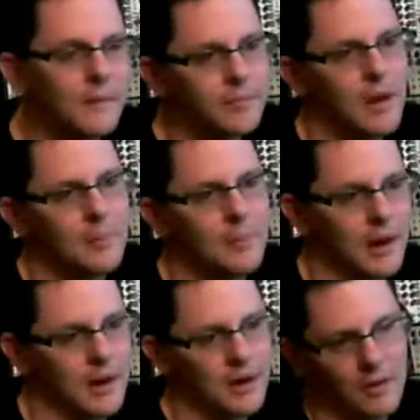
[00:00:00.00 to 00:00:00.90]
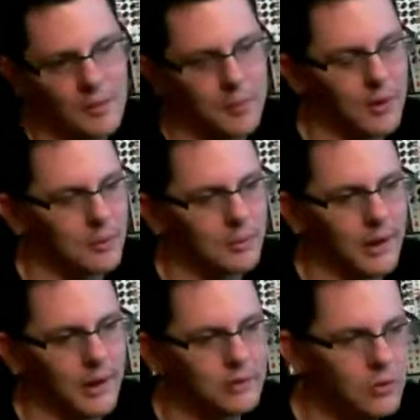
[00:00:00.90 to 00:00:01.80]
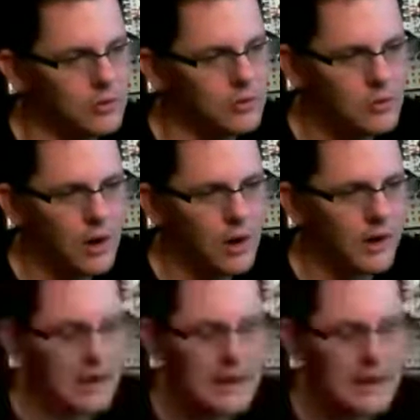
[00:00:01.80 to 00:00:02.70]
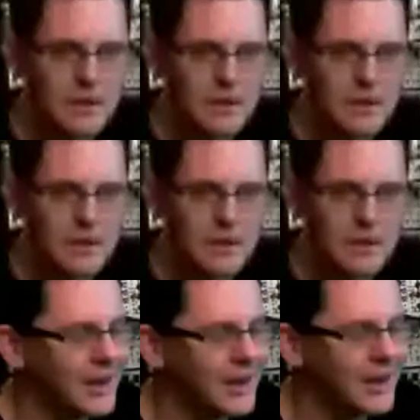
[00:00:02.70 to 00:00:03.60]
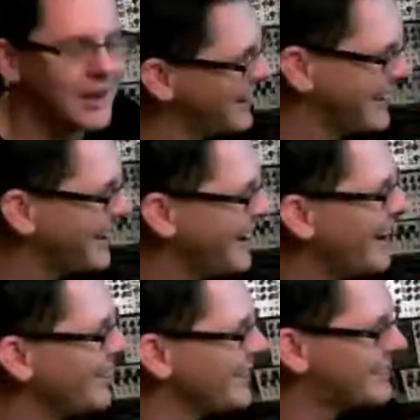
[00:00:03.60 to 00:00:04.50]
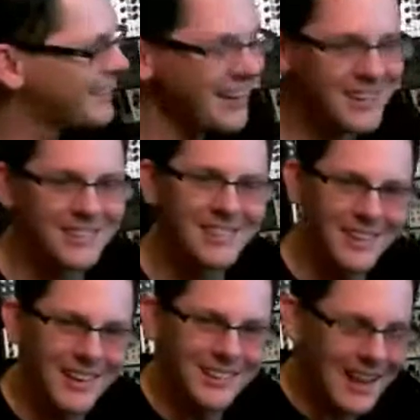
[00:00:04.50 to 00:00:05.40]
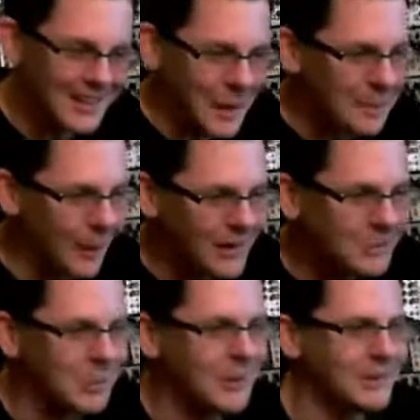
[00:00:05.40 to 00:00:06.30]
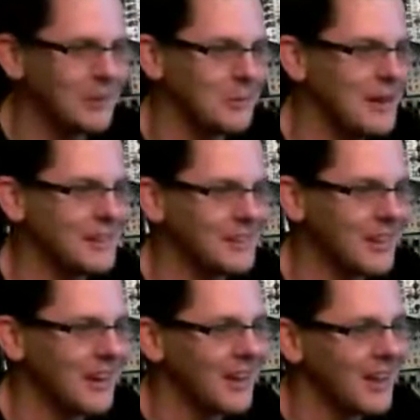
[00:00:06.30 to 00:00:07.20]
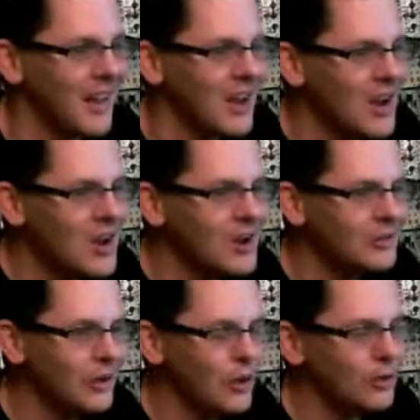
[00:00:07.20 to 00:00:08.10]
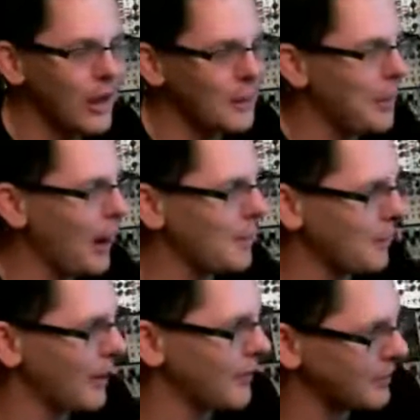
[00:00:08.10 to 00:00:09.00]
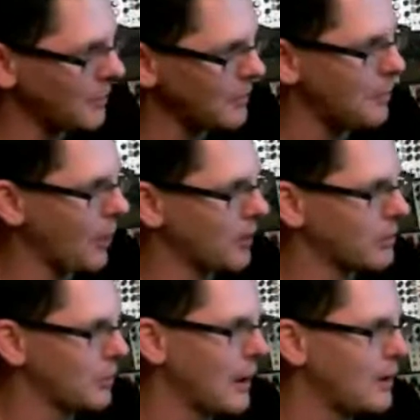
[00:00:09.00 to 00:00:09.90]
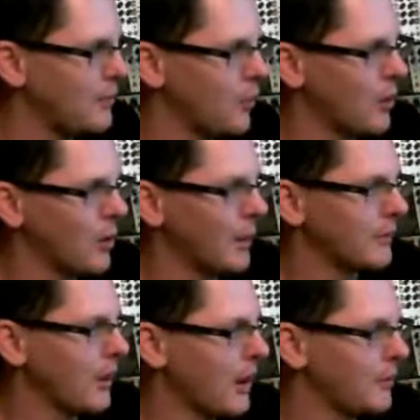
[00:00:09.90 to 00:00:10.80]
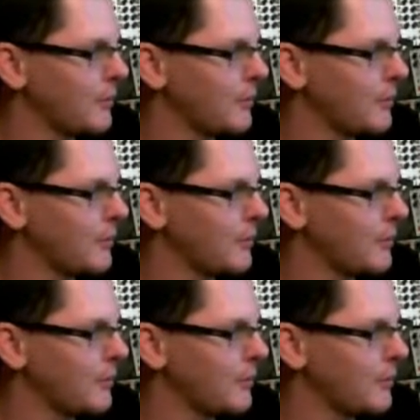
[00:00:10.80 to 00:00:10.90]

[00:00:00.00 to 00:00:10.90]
But at another point, I'm like, dude, you gotta eat. Like seriously, like that price point to me is like, dude, like by the time the parts are paid for, by the time